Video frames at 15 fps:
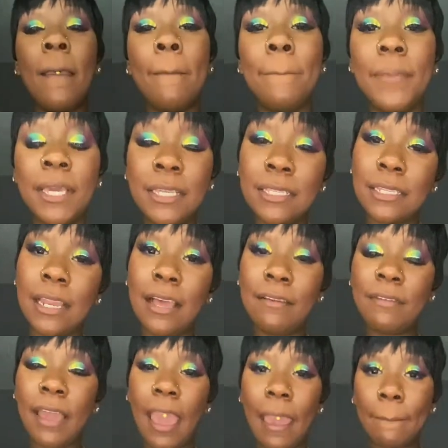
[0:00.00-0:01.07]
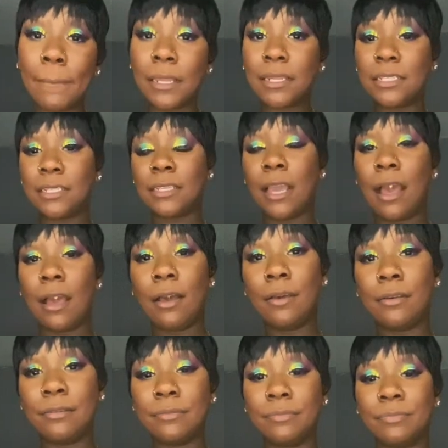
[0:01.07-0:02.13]
peace, love, and happiness,
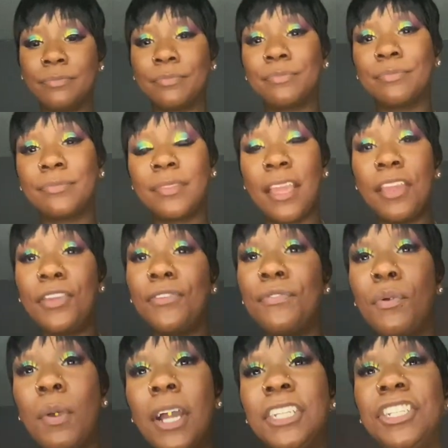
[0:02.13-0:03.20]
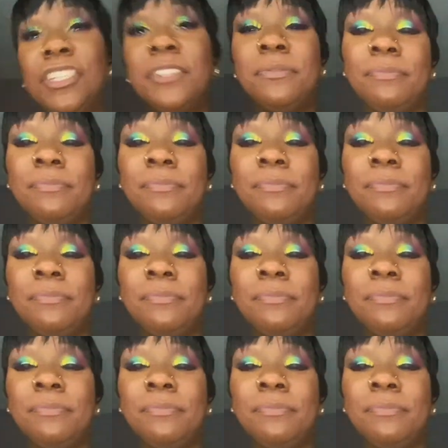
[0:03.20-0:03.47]
y'all. Thank you for watching.